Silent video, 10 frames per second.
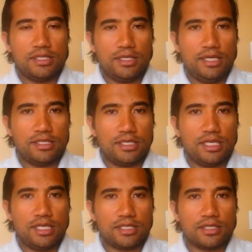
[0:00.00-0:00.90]
these
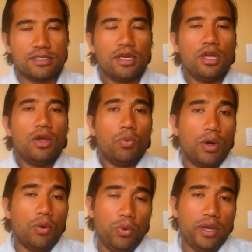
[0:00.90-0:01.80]
diseases.
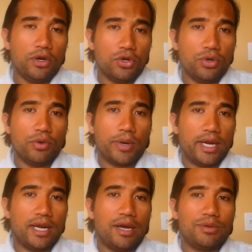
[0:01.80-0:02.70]
What we are doing
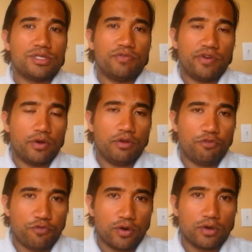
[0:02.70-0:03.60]
right now is the very
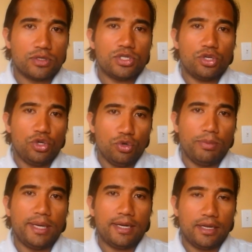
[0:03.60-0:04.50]
first
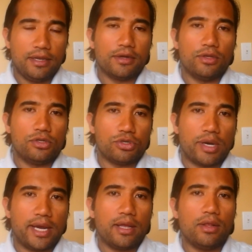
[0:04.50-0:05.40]
human clinical
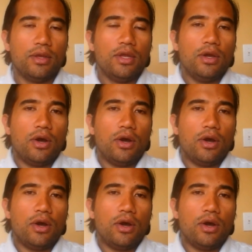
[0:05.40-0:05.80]
trial